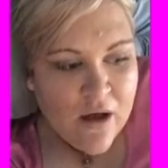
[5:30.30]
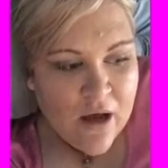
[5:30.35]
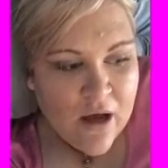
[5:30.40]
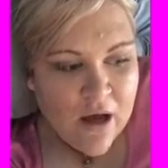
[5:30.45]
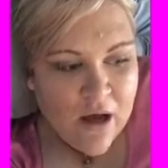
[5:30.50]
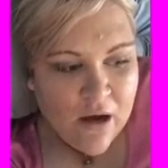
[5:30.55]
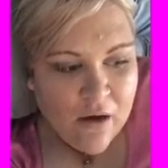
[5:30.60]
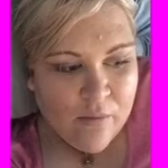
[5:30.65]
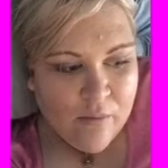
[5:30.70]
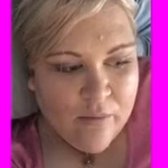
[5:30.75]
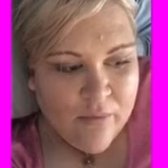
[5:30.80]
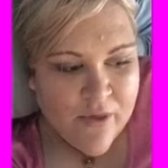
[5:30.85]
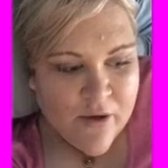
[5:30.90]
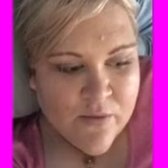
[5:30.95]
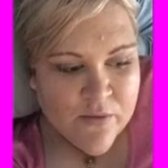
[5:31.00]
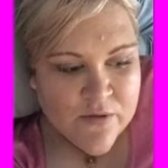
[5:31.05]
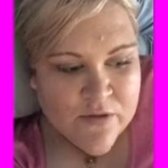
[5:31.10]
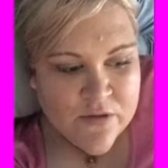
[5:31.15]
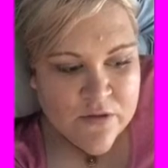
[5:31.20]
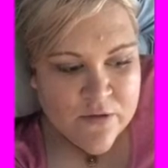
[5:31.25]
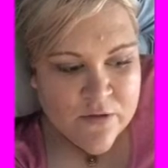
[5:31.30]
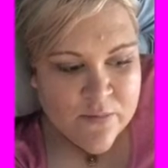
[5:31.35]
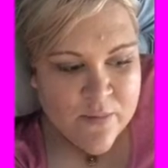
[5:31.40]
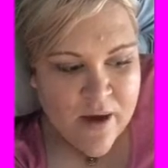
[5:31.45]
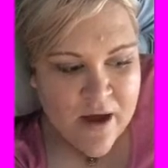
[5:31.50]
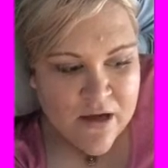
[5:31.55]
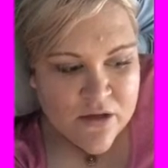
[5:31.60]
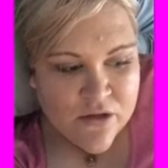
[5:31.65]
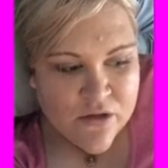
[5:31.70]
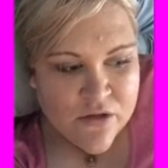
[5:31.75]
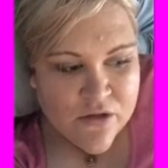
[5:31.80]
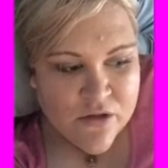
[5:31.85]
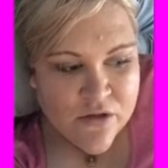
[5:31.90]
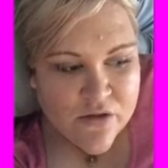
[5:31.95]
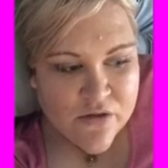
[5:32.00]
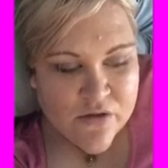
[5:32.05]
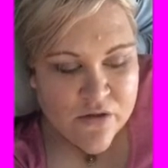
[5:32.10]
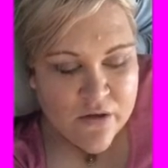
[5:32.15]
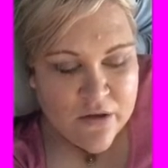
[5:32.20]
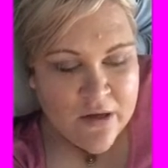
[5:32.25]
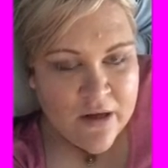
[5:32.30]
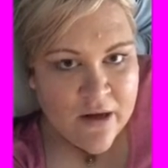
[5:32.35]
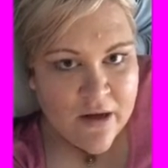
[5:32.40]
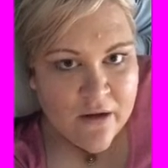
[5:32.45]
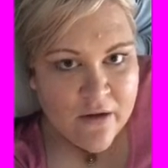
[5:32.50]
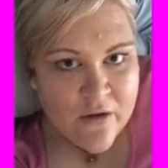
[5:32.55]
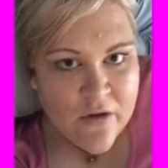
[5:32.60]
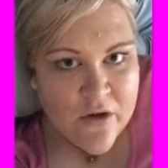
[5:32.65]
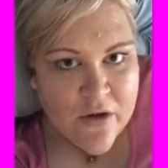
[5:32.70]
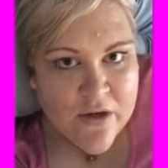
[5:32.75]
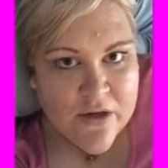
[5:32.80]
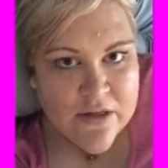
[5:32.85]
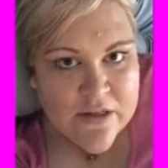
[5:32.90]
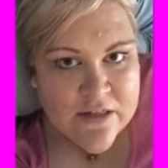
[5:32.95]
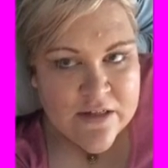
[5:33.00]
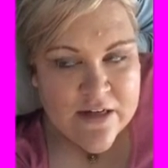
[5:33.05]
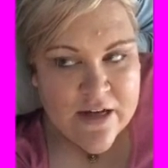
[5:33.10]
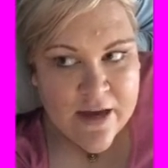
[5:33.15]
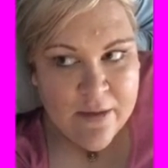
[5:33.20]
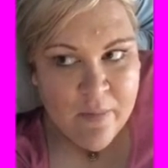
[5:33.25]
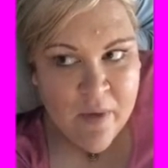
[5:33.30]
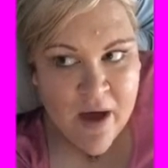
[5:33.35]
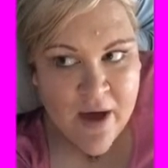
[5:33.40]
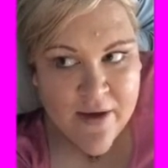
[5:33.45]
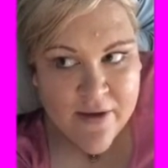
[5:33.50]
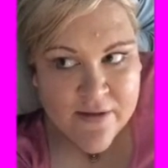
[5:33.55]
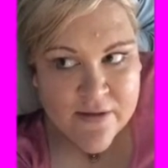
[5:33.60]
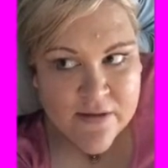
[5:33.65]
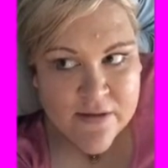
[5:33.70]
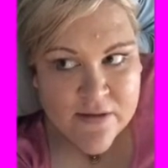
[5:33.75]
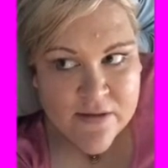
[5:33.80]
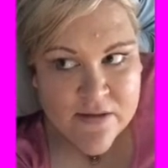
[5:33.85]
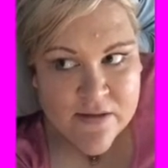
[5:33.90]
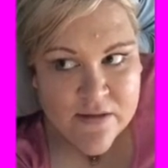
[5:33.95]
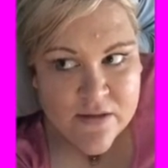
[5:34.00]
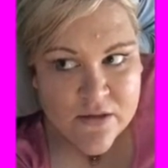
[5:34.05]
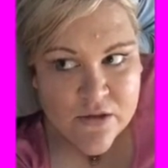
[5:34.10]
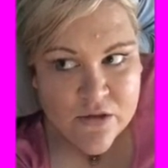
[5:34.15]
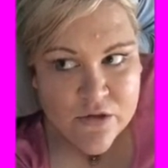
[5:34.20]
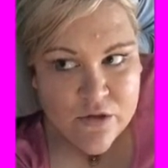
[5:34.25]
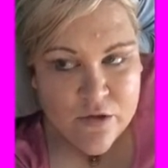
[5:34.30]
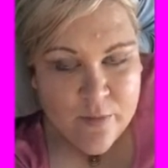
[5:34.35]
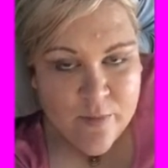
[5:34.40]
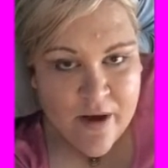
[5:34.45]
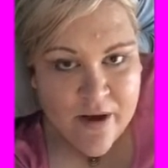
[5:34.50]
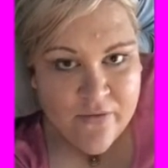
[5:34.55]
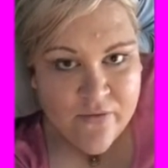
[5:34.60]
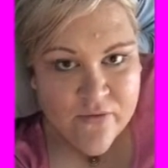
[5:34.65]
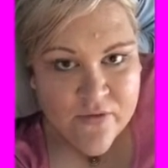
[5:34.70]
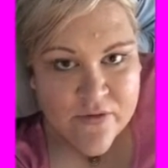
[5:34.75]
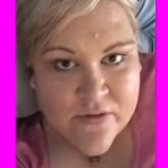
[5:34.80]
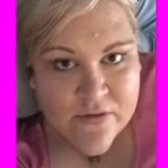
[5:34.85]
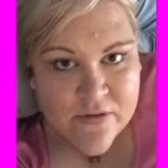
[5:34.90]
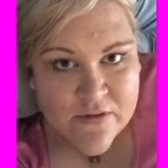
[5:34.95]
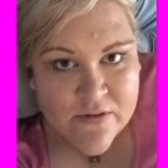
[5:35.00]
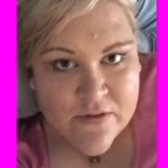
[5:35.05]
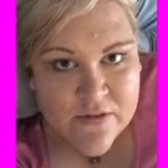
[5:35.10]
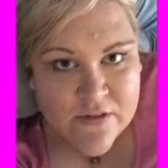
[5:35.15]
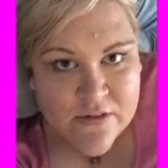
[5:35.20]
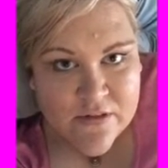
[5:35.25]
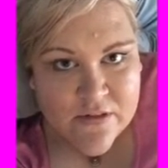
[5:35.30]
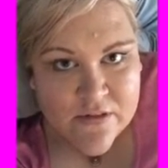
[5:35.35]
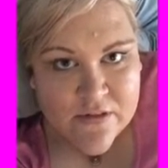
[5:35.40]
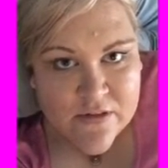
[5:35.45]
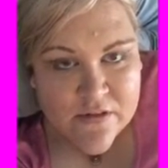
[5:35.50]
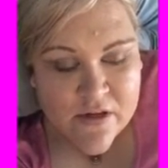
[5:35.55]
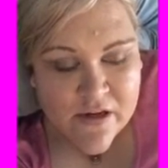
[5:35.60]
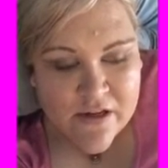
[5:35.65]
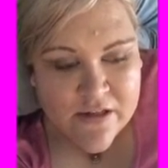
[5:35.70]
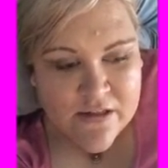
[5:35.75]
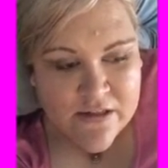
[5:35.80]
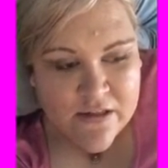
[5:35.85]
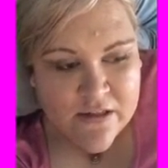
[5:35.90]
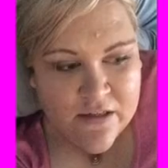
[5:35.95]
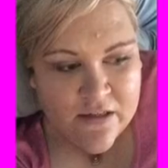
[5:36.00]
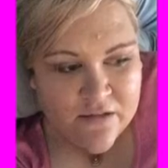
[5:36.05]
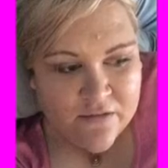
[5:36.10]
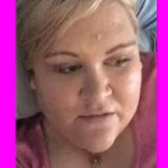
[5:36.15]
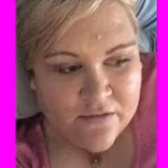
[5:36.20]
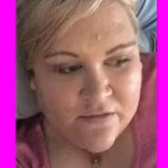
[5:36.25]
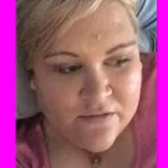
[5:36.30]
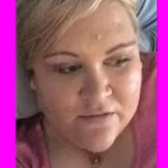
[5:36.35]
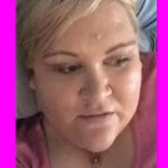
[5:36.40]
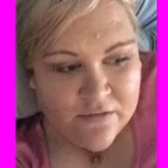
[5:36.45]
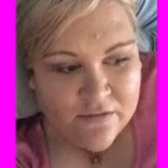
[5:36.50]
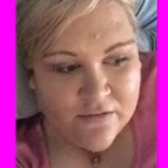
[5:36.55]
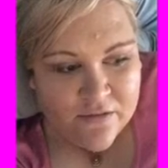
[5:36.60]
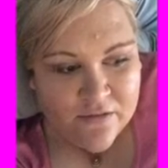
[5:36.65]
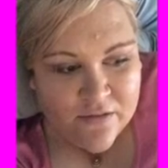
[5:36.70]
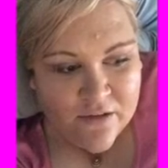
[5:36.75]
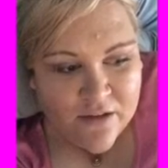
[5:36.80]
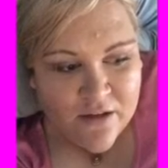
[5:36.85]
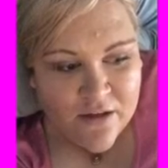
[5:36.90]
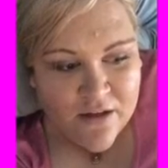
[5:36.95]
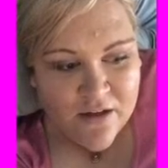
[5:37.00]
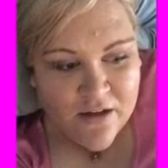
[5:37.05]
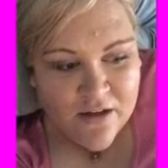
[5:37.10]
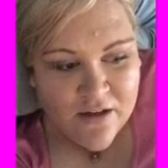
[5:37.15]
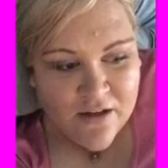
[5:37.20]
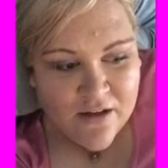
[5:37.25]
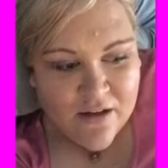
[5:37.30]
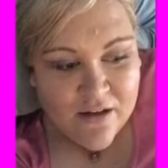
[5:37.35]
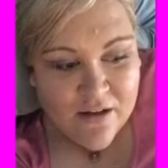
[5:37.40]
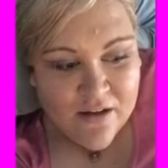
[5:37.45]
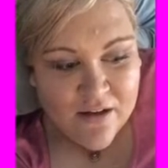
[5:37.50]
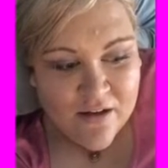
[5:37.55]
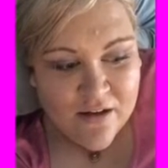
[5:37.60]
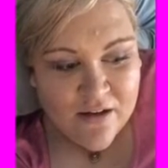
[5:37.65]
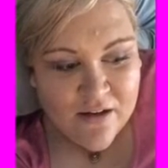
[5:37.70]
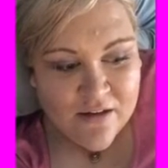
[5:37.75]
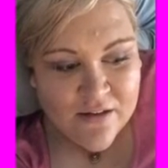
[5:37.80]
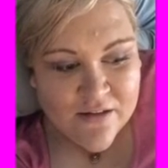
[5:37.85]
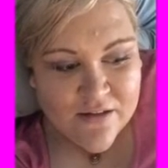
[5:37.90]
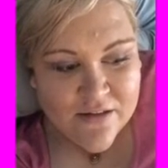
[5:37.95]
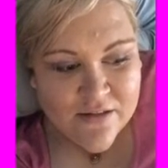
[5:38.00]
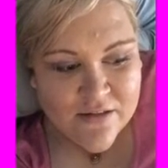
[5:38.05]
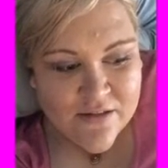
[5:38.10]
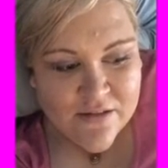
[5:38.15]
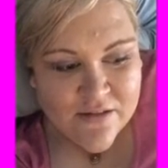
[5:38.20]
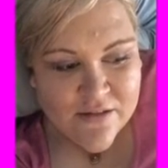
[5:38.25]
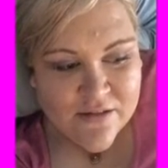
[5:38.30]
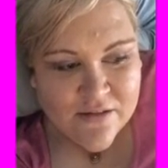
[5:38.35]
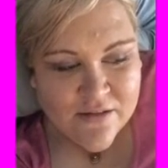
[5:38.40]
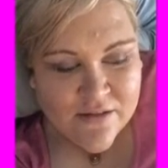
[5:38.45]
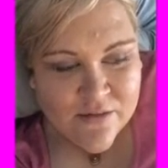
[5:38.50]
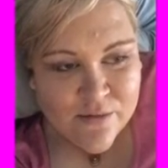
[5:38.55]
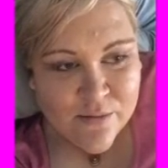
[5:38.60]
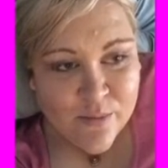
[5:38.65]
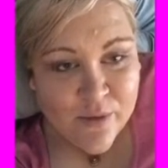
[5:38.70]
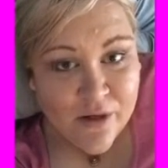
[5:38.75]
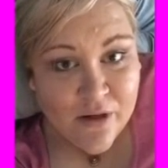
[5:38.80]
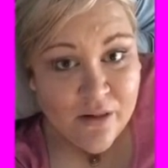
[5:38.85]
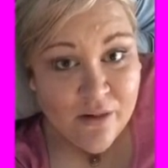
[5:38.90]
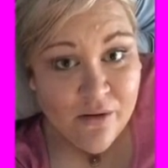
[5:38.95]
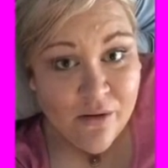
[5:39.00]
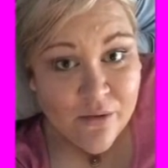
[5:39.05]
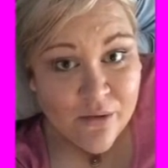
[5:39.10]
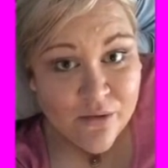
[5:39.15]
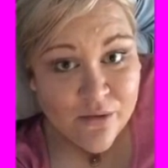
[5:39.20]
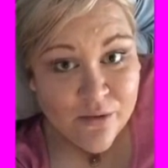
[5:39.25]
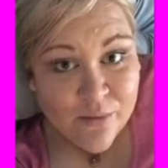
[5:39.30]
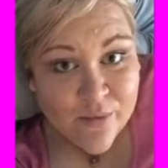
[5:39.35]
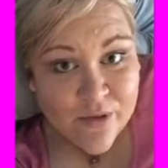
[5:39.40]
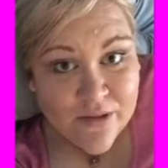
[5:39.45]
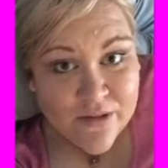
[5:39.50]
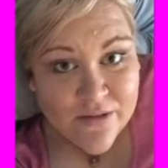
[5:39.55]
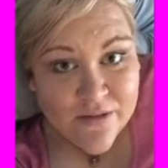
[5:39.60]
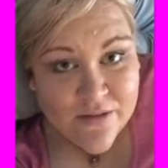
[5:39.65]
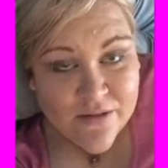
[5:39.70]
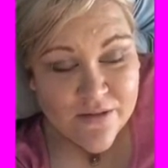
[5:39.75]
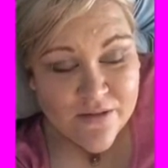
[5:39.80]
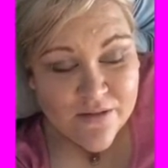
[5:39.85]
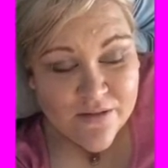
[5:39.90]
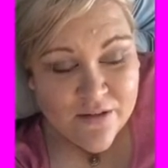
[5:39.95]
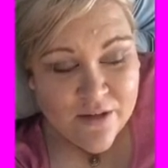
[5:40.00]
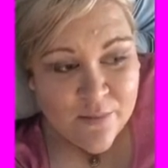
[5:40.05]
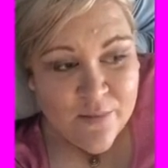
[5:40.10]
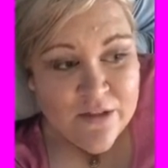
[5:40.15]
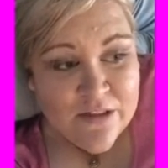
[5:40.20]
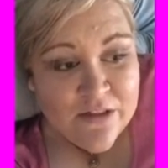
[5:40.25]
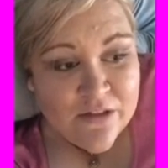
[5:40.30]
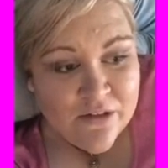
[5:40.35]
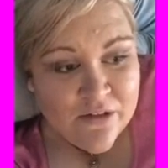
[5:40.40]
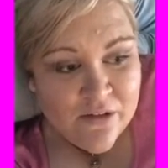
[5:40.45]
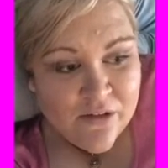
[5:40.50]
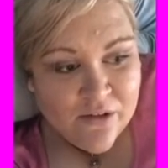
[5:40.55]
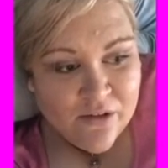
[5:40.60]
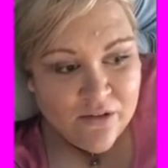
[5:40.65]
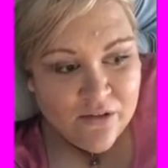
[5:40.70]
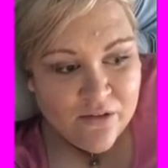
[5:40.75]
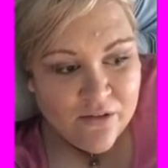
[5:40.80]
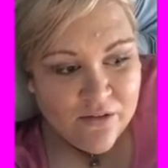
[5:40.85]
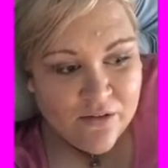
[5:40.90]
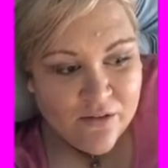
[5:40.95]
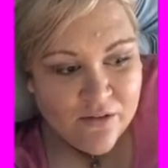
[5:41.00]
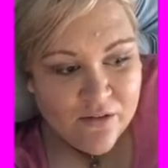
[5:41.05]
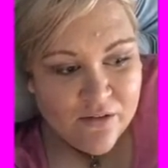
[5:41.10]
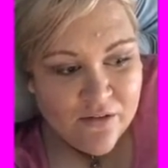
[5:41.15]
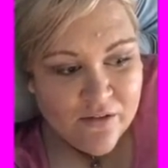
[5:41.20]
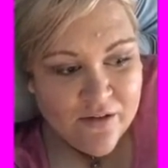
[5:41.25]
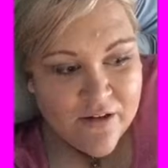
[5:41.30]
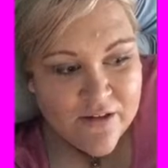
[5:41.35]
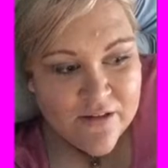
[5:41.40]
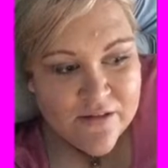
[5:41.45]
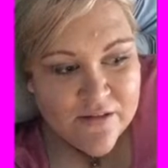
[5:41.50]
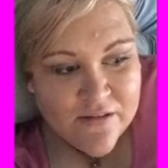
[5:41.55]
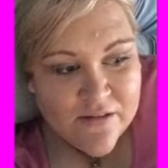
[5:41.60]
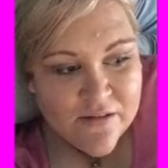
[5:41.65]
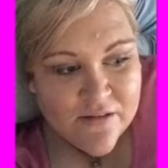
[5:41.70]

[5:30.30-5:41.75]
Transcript: They were smashed. So yeah, today marks 2 months since I did it. And it's been a long 2 months, let me tell you. I